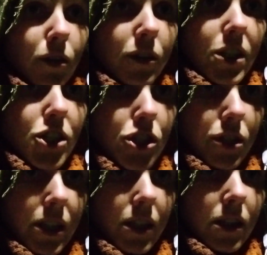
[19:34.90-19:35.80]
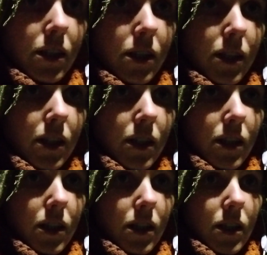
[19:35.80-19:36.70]
conditioning,
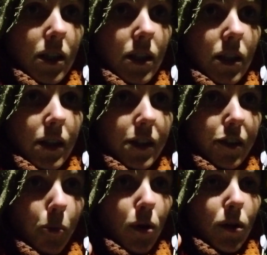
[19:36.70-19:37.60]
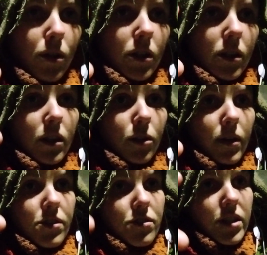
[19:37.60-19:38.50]
the more you
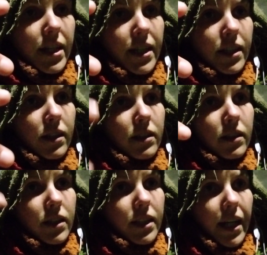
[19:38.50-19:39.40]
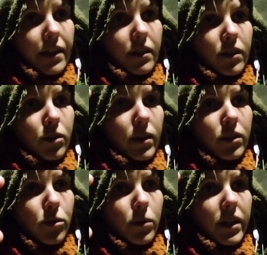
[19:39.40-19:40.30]
are seeing that you
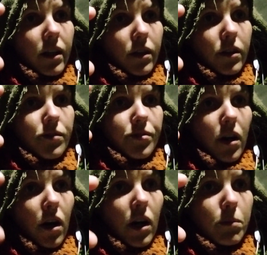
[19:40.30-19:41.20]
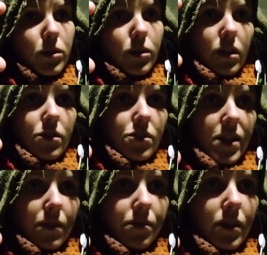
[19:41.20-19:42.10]
are doing a lot of harm to
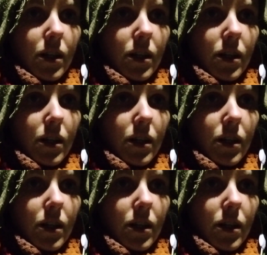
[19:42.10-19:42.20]
yourself